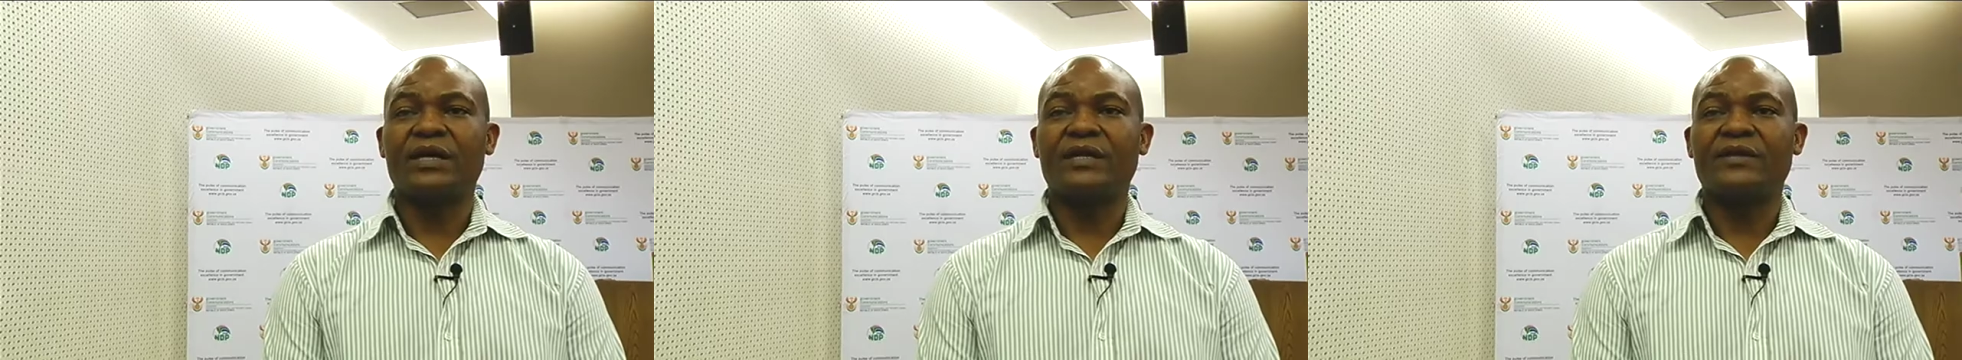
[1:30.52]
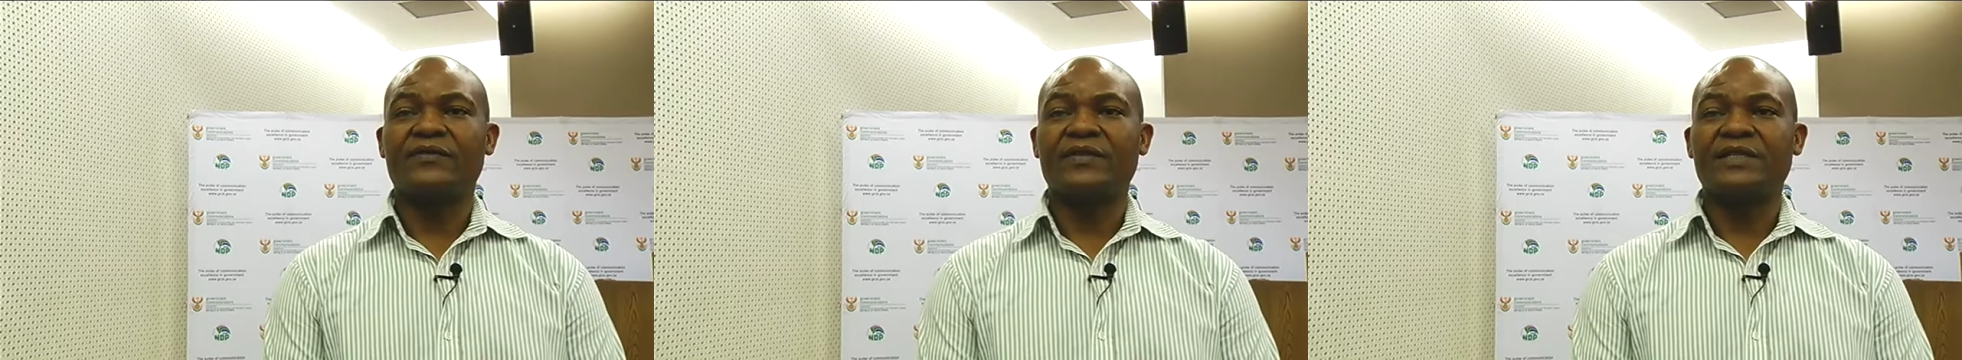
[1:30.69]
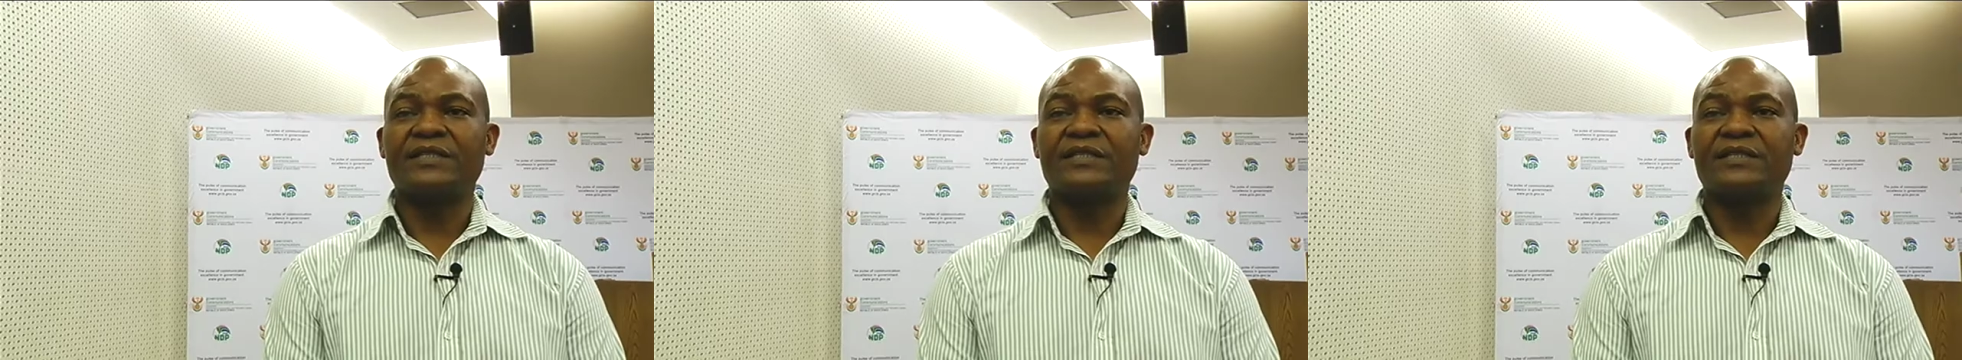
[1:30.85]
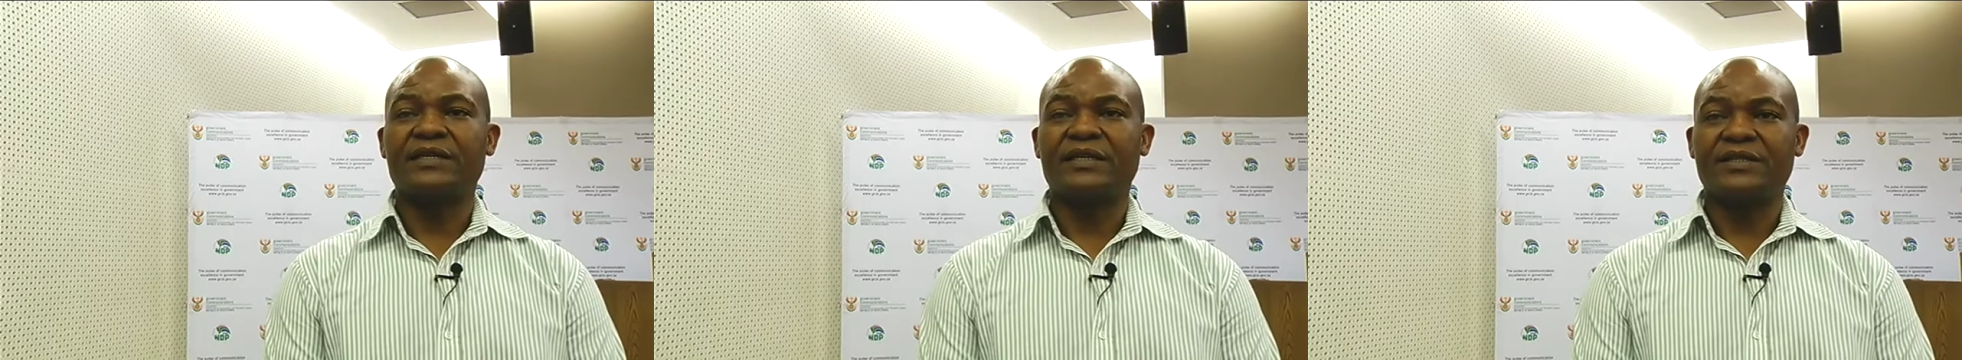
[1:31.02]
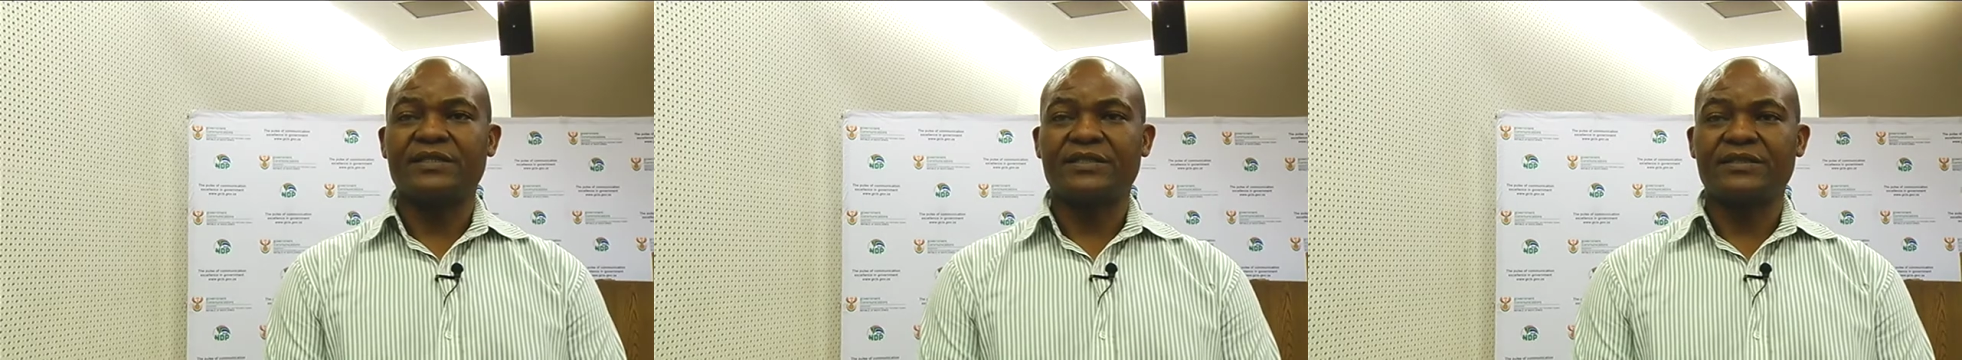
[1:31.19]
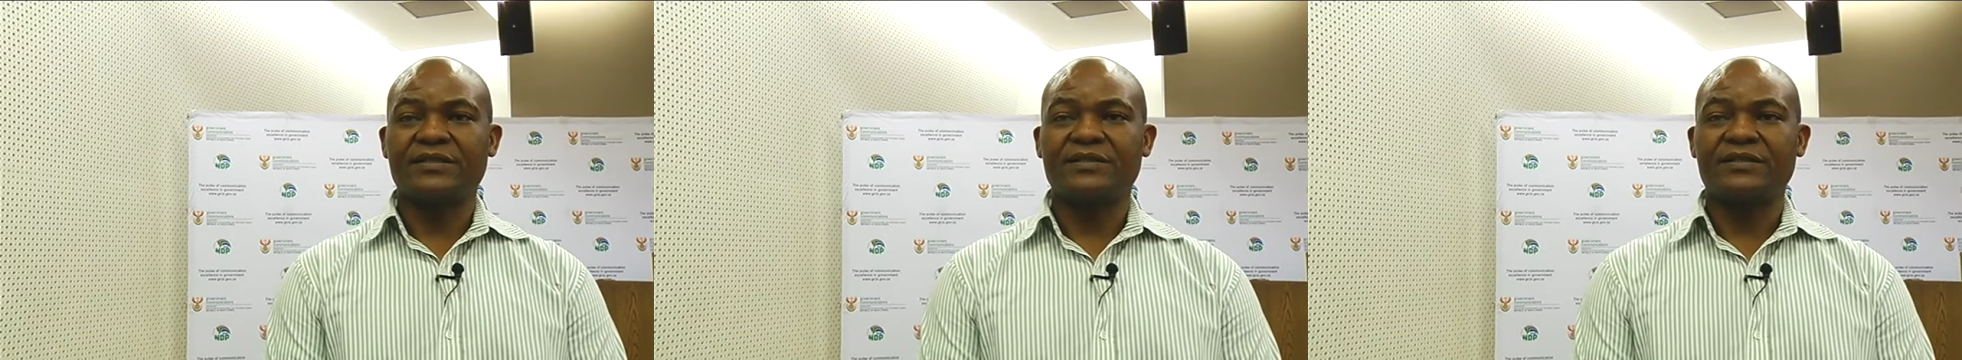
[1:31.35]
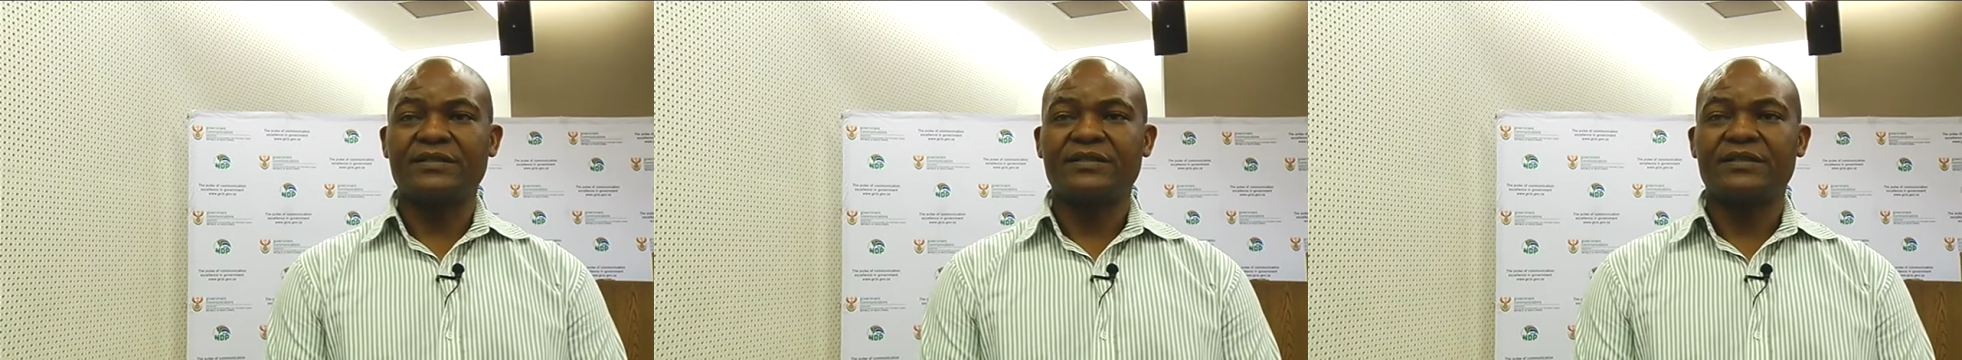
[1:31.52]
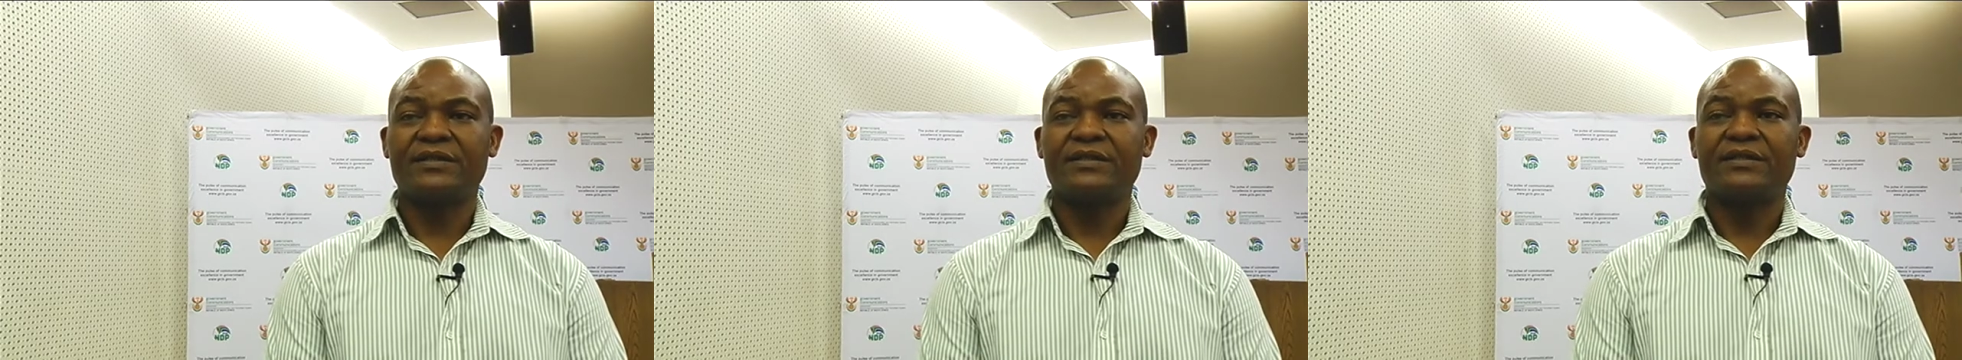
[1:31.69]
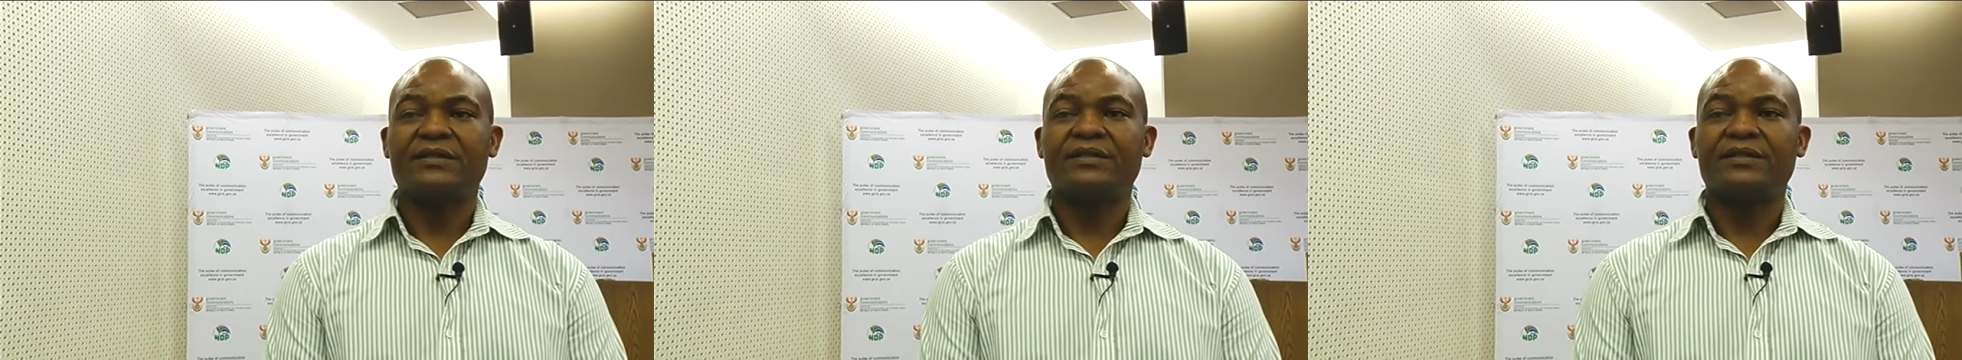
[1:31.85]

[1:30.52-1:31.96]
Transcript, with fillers: investigations